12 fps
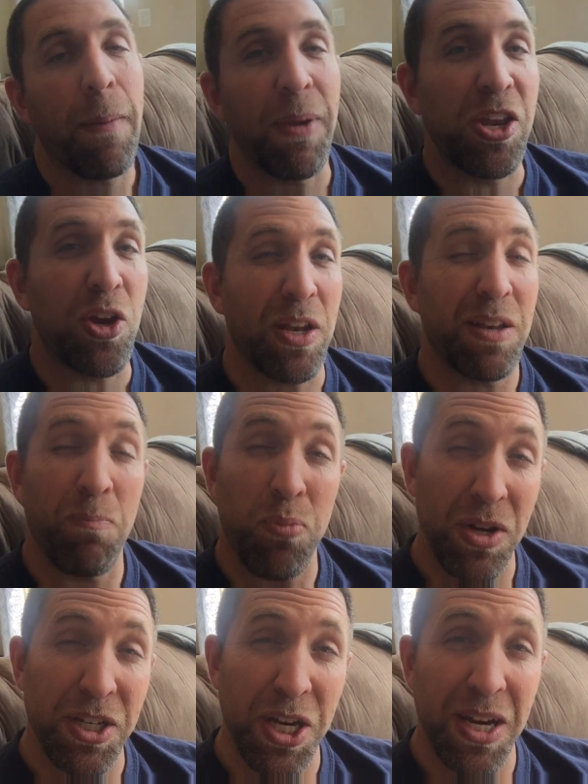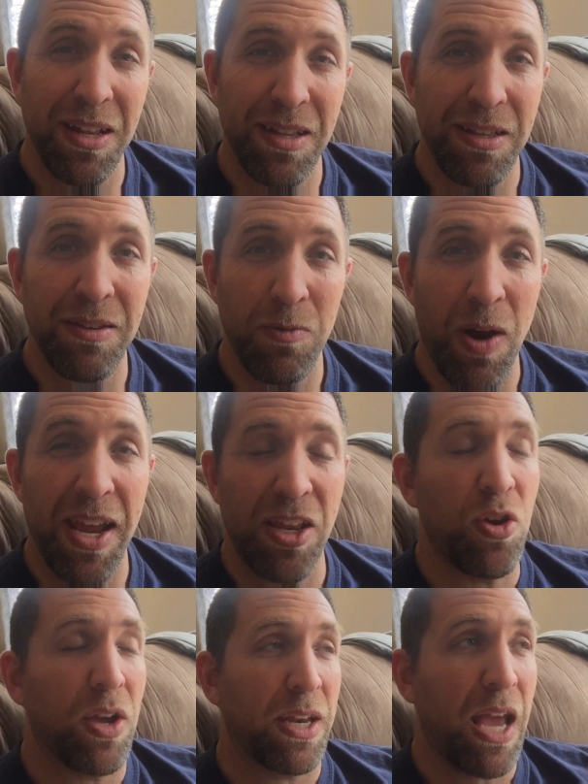I mean, you can bridge it,
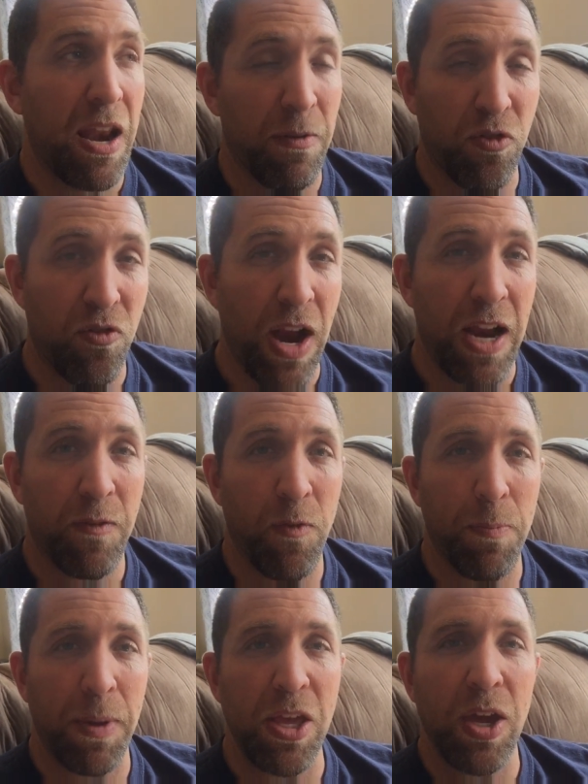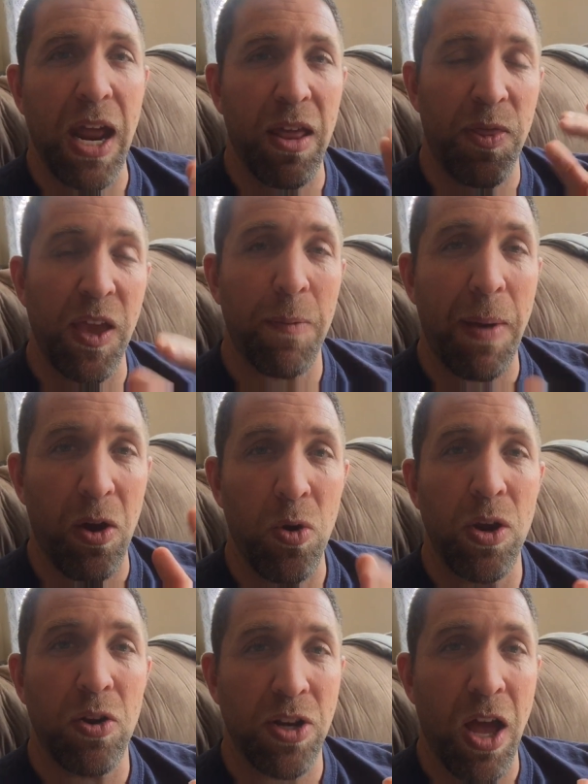right? You could kind of transfer, but you got to think about
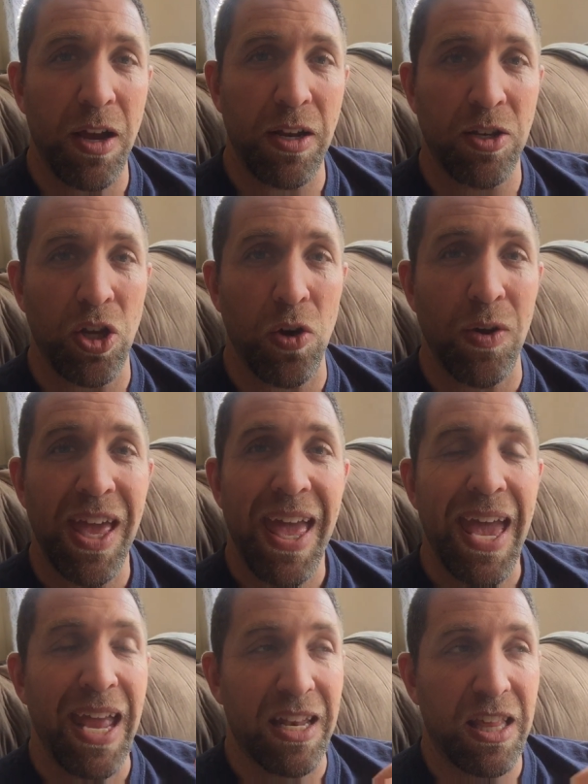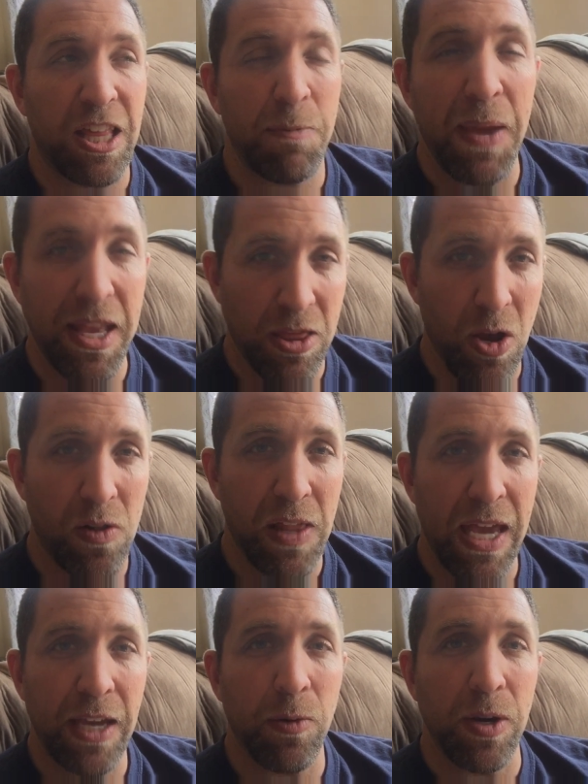who you're talking to and speak their
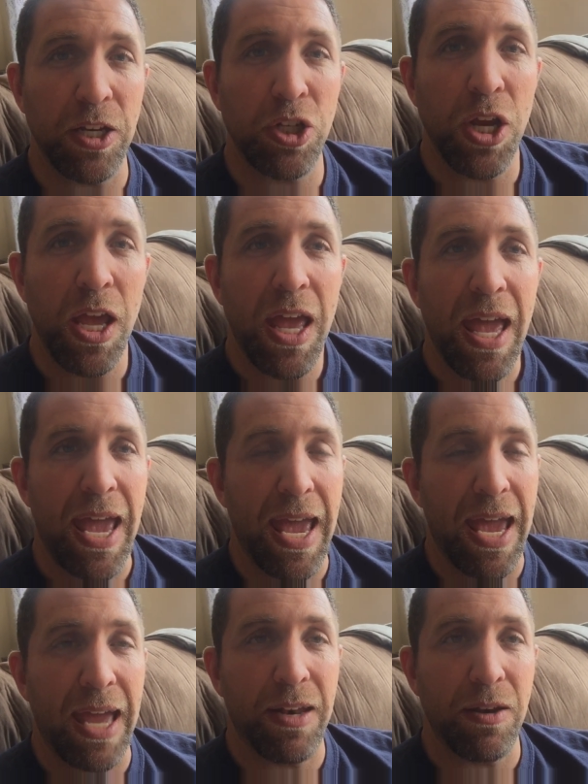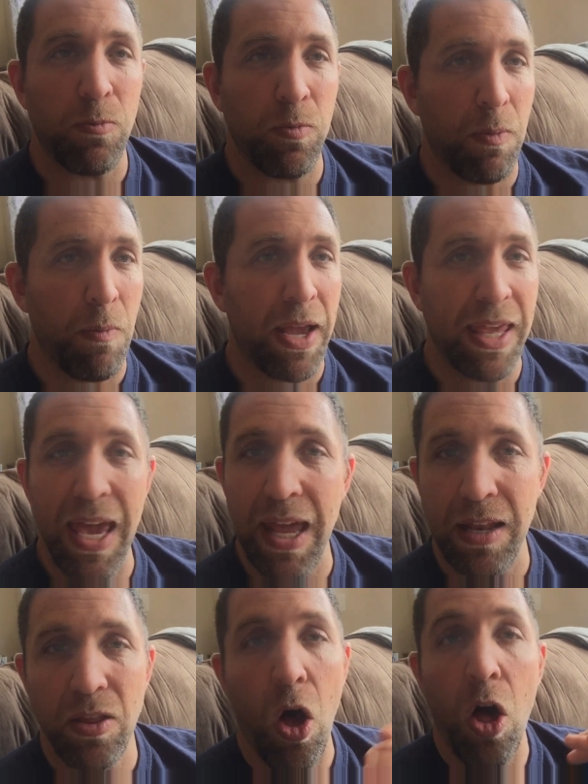language. And
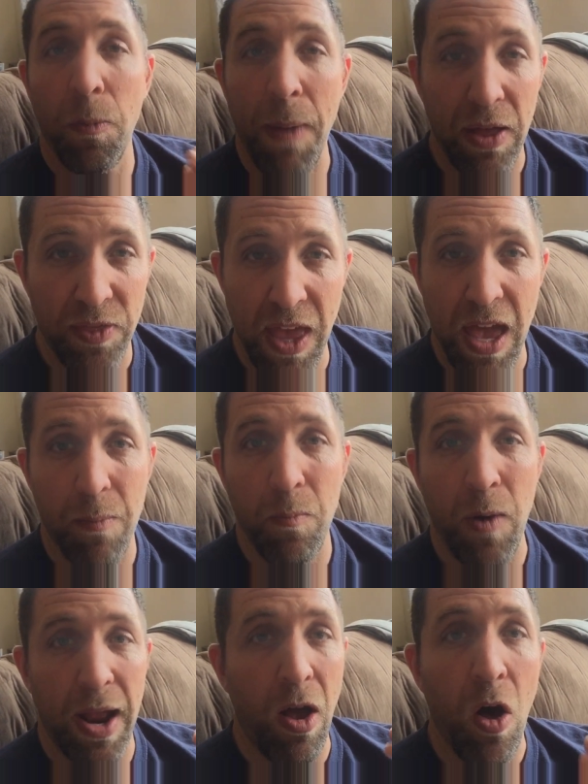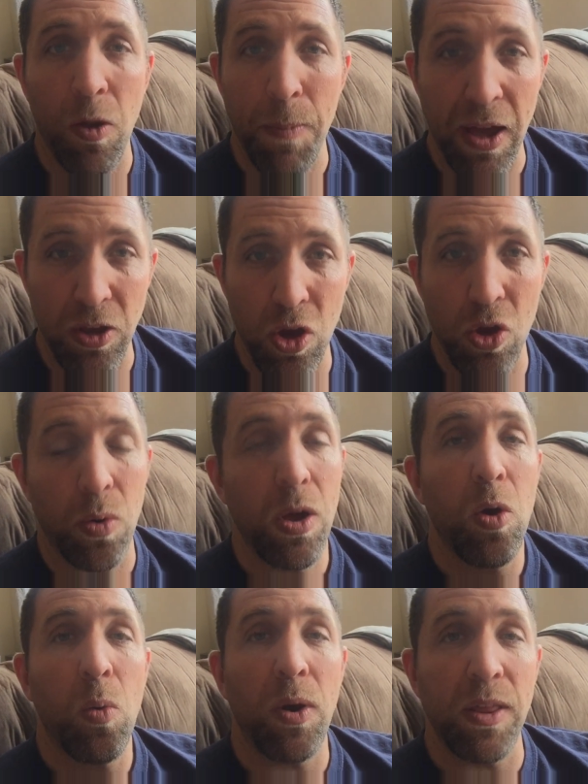again, it's all about them, right? All about you.
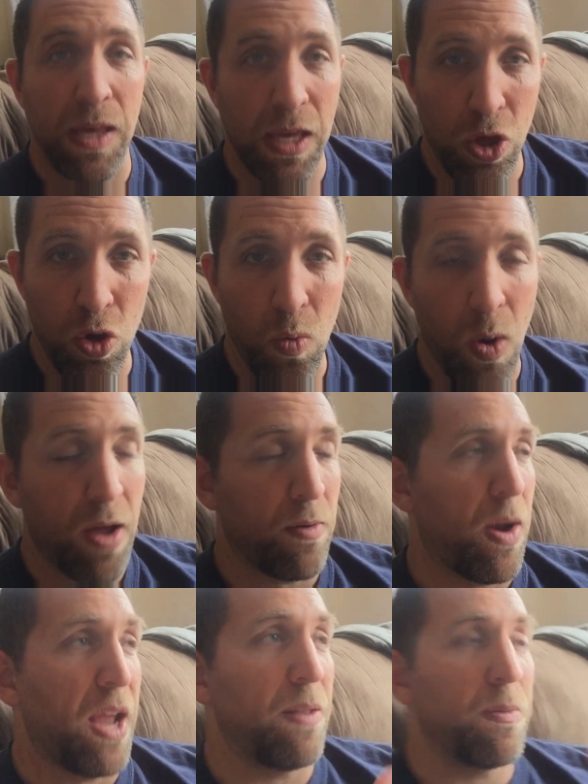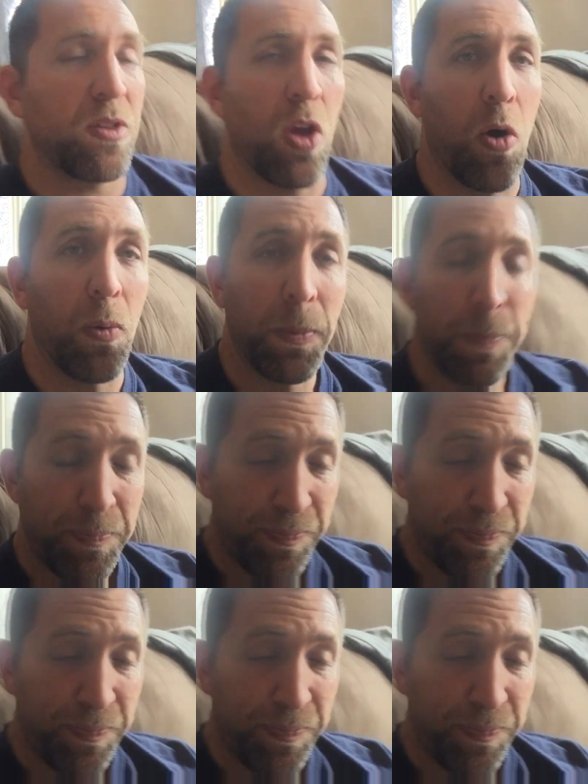What is it you want, right? So